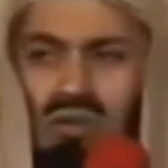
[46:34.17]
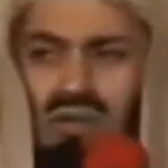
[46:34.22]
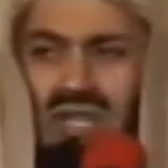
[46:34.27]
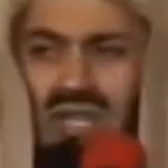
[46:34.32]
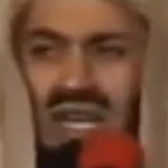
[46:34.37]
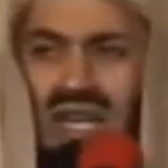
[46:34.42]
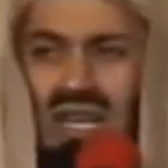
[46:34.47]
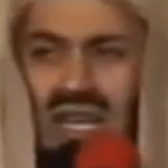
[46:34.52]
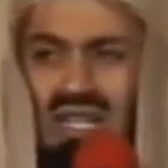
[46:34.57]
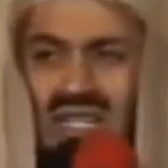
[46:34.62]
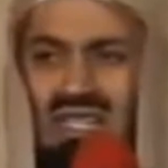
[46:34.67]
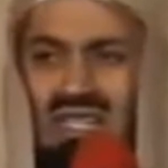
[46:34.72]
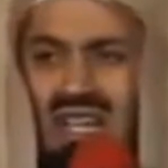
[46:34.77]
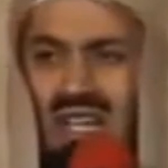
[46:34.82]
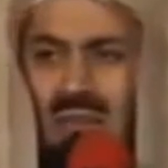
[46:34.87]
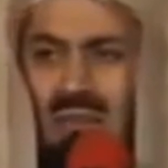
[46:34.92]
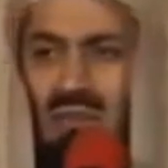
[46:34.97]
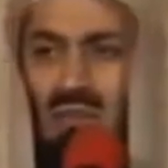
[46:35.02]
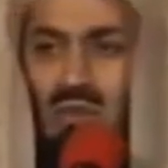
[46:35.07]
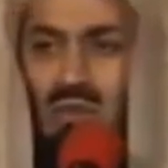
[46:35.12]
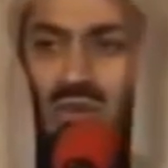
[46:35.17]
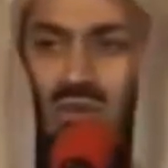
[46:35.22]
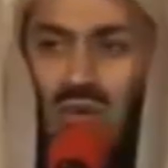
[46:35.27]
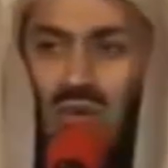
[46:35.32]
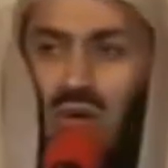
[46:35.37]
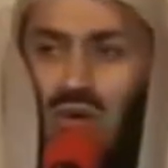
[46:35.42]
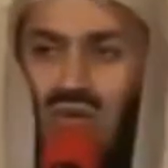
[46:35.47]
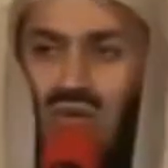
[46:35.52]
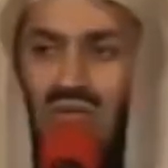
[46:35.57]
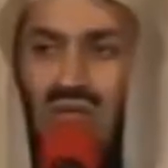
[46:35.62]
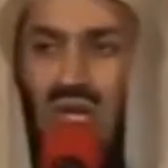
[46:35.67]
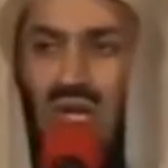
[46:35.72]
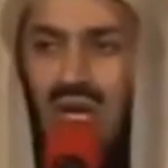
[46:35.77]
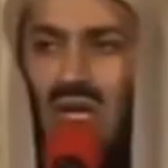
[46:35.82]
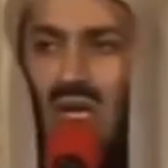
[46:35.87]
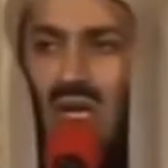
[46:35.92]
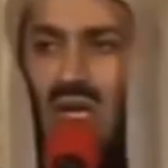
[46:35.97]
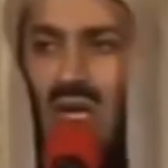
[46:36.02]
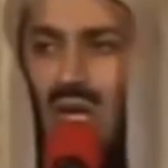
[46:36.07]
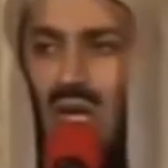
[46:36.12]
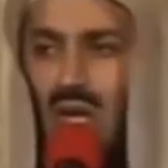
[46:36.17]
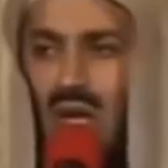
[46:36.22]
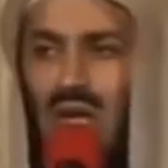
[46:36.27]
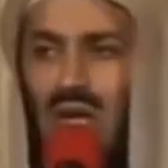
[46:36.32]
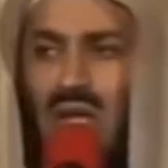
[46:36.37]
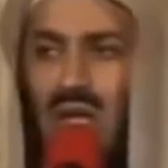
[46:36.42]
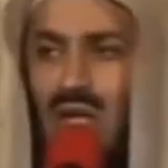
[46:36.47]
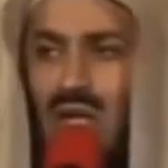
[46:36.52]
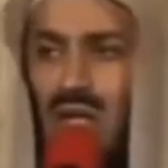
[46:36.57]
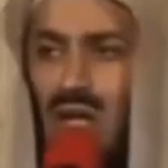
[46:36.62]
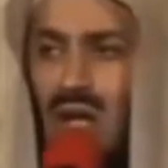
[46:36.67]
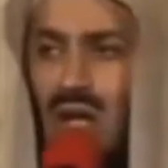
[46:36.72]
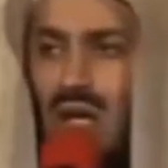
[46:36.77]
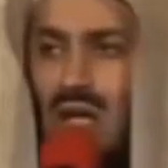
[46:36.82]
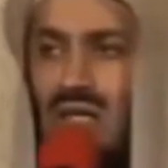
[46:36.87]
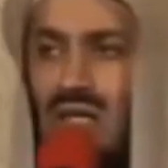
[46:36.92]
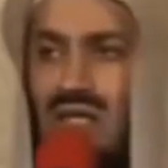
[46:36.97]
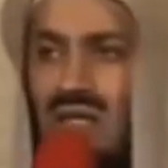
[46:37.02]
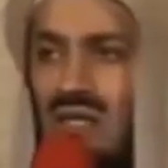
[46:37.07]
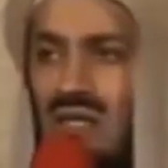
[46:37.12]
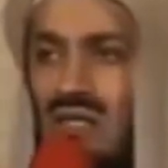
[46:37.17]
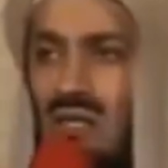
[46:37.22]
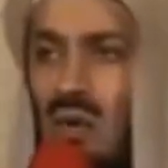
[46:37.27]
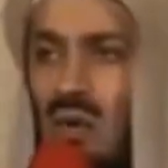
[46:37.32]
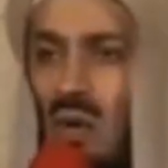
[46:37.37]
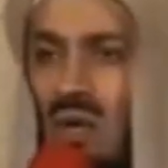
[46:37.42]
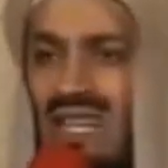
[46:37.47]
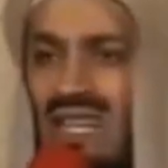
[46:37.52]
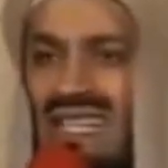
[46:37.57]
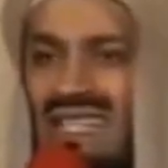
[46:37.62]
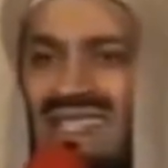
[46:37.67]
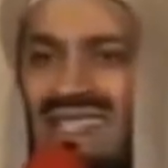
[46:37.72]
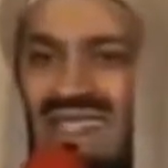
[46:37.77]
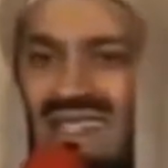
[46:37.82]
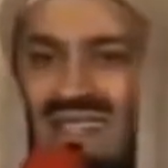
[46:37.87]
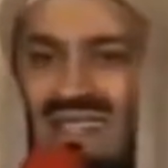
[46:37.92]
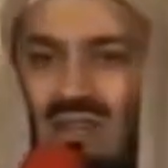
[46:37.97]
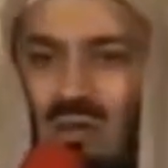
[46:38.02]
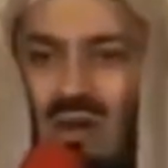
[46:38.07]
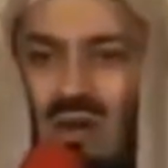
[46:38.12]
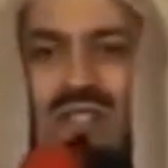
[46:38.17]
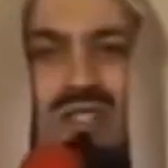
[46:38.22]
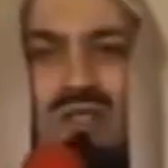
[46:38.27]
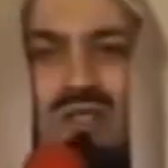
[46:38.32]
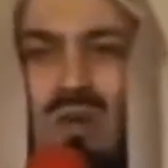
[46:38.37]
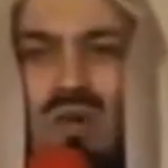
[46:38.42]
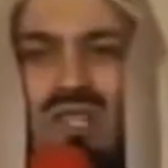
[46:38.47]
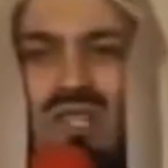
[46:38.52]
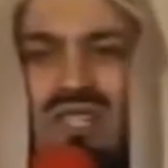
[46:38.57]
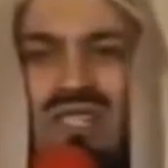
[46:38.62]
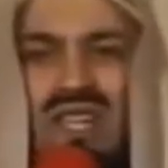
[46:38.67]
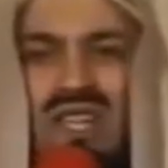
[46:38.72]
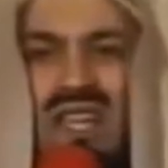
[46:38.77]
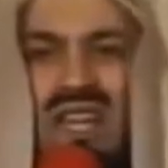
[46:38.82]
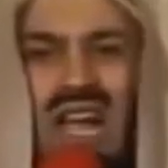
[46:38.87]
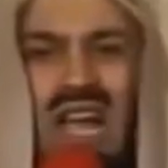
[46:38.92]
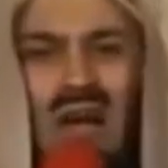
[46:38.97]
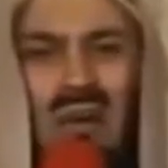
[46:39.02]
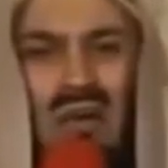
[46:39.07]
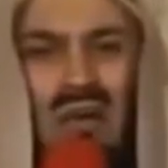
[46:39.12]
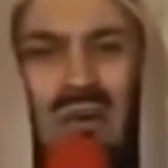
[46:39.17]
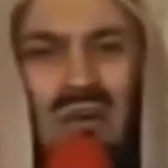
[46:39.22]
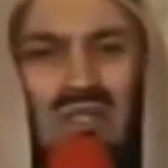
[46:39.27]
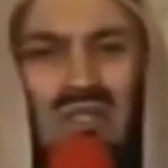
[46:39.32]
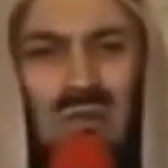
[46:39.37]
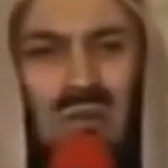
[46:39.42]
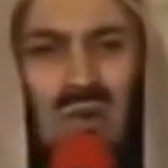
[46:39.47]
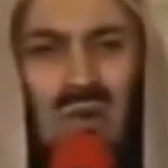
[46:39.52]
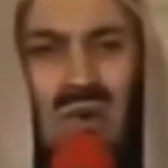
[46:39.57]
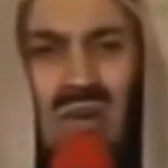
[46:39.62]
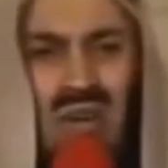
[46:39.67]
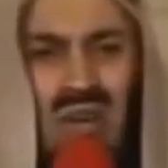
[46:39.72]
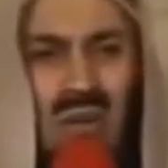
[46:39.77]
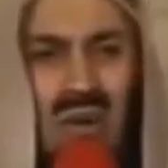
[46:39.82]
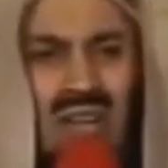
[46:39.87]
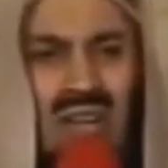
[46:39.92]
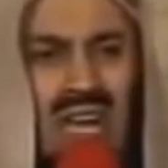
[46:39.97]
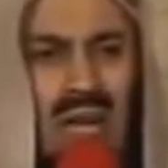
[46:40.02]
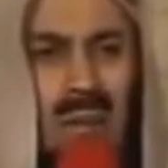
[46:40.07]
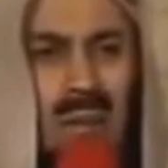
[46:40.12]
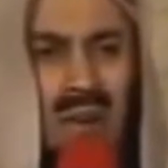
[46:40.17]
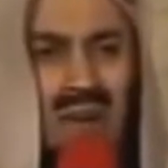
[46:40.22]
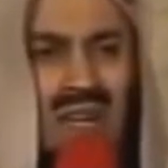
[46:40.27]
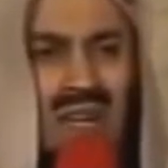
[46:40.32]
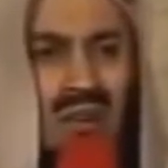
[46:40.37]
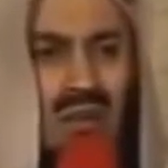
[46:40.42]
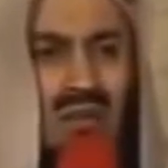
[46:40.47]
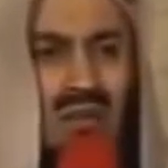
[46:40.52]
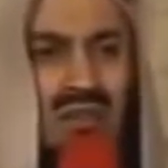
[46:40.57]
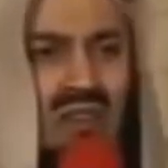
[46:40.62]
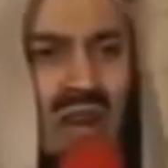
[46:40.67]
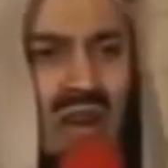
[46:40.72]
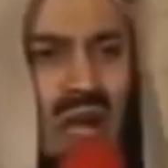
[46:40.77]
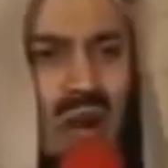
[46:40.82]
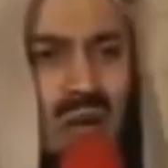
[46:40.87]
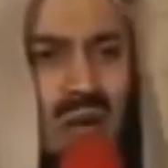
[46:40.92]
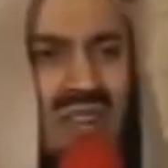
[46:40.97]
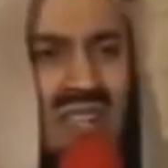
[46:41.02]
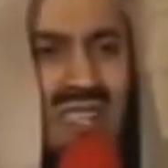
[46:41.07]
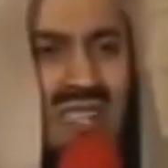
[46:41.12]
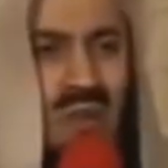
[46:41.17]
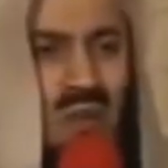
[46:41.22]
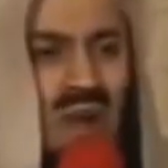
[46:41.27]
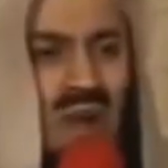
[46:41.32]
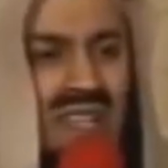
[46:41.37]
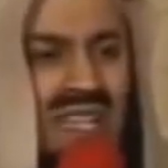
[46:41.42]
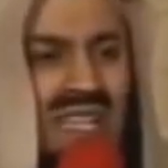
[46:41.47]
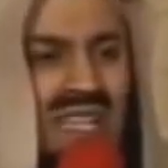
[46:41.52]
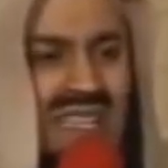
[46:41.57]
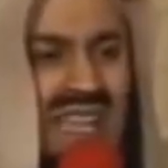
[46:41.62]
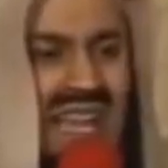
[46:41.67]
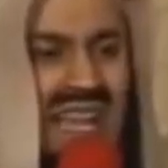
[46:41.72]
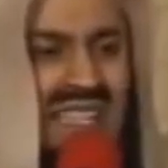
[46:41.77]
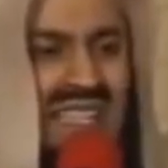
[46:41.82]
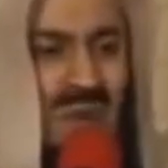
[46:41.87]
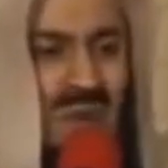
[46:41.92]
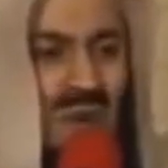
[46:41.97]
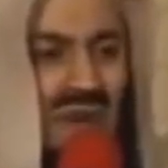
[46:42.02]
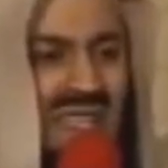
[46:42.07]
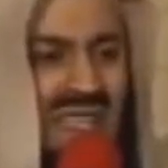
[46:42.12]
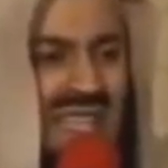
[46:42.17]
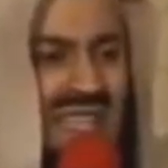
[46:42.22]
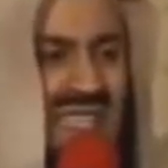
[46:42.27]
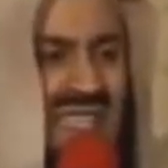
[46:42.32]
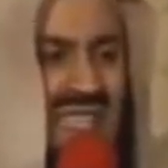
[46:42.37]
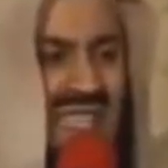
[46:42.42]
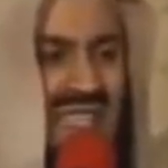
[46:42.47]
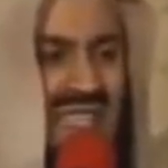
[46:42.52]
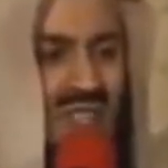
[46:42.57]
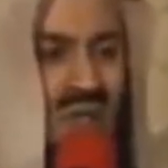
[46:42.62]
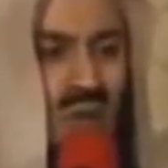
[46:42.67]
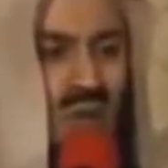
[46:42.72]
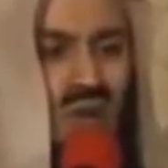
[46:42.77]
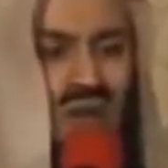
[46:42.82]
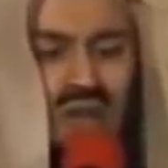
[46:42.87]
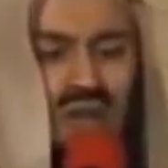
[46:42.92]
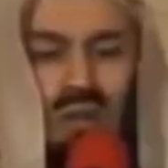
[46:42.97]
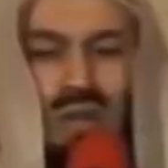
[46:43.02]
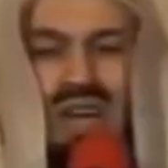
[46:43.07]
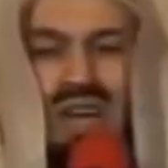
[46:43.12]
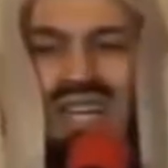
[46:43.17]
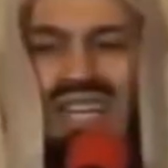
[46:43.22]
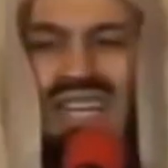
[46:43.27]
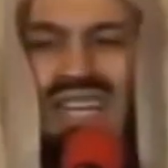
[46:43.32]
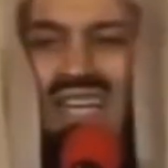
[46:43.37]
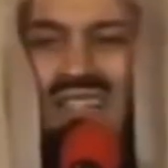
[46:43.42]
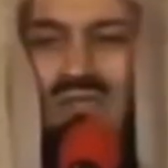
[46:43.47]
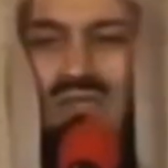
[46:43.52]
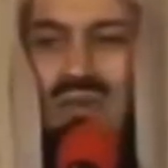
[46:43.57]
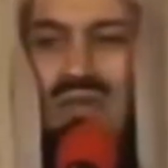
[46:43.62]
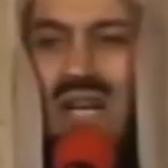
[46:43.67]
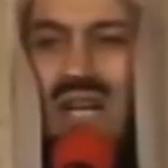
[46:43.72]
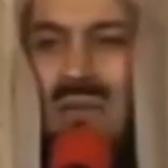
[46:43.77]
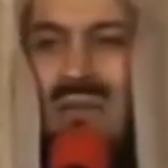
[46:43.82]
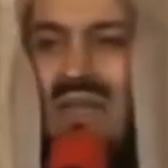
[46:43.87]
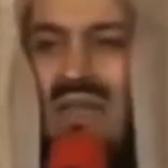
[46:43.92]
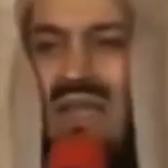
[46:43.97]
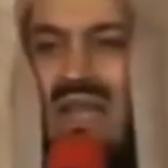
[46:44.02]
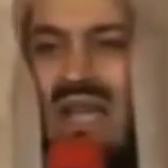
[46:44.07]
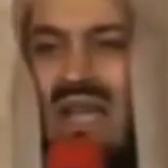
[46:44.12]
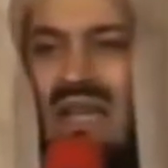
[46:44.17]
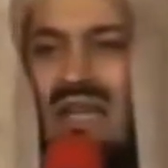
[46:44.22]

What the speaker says: Musa alayhi salam goes there and he narrates the stories. What stories? How he was born and what happened and who Fir'aun is and what he does and what he did and so on and why he had to come.